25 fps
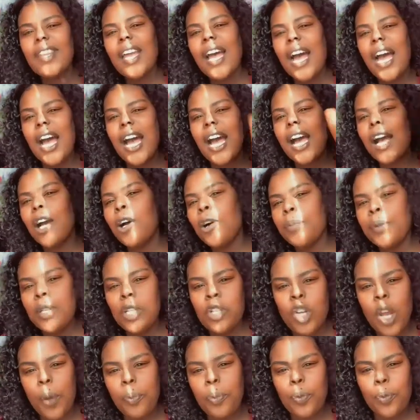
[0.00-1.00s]
I'll be
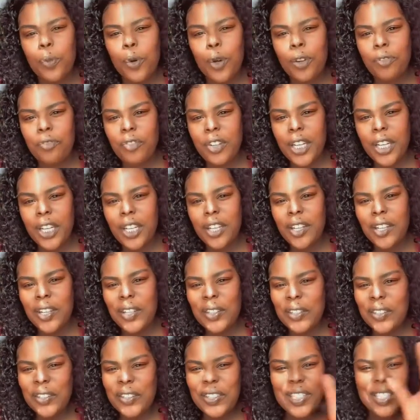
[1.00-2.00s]
dropping more
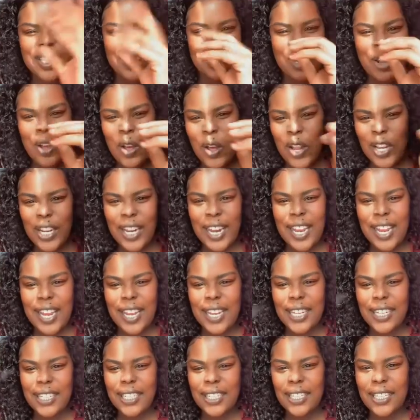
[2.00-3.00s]
videos and all
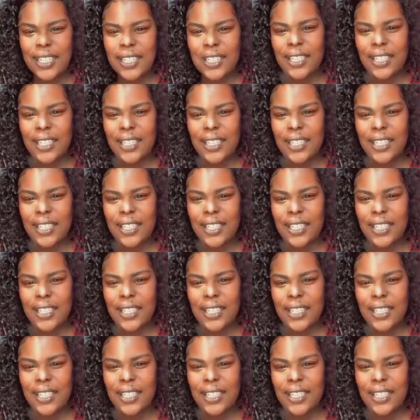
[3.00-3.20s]
that.